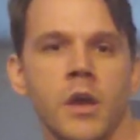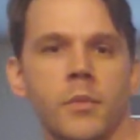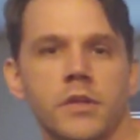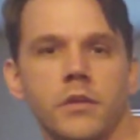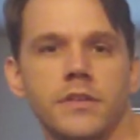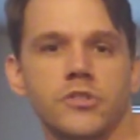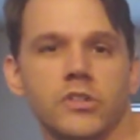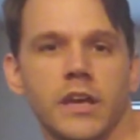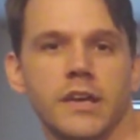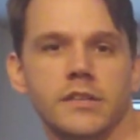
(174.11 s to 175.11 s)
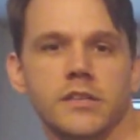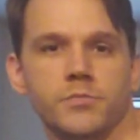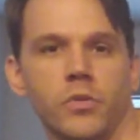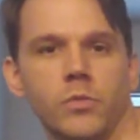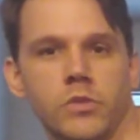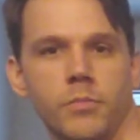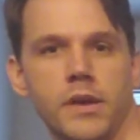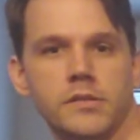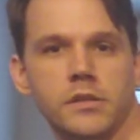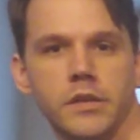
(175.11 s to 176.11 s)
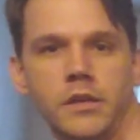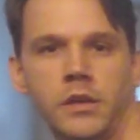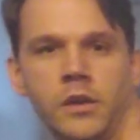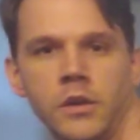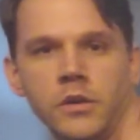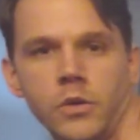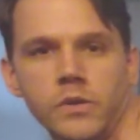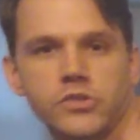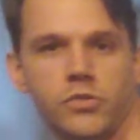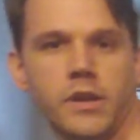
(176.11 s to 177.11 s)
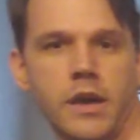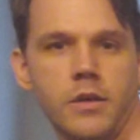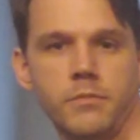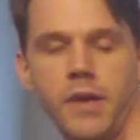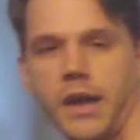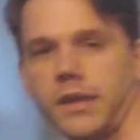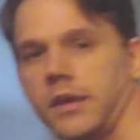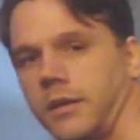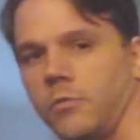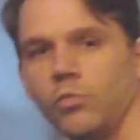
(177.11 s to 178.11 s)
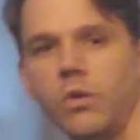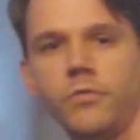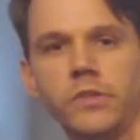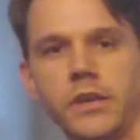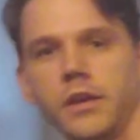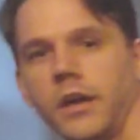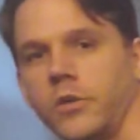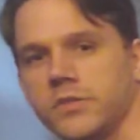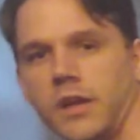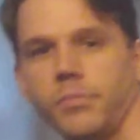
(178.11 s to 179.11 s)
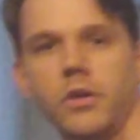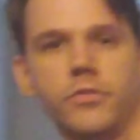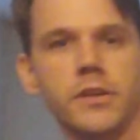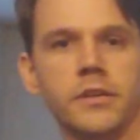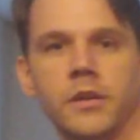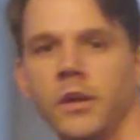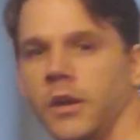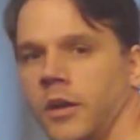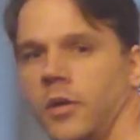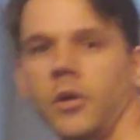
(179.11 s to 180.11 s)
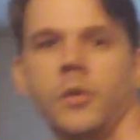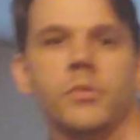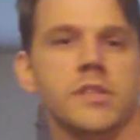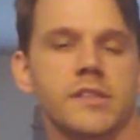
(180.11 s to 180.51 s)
But then eventually I get to this point where they're basically going straight out and back in, roughly. I know it's not perfect. But this